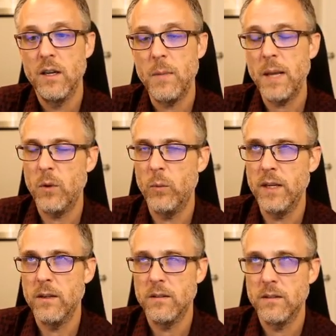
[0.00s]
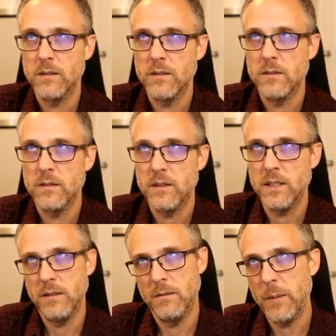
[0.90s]
Maybe we
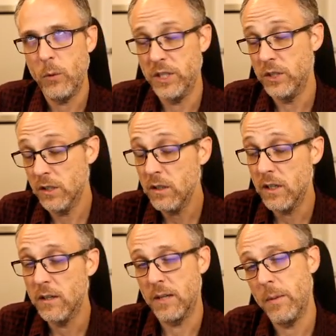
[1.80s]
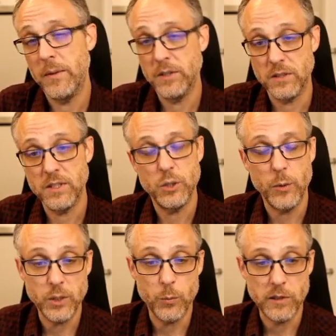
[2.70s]
did, maybe we should, like maybe there's a
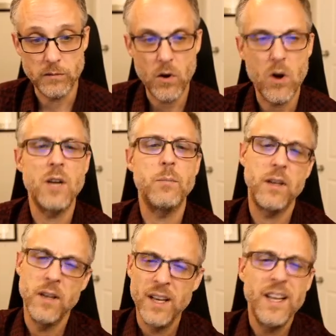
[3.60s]
situation where it's wrong, but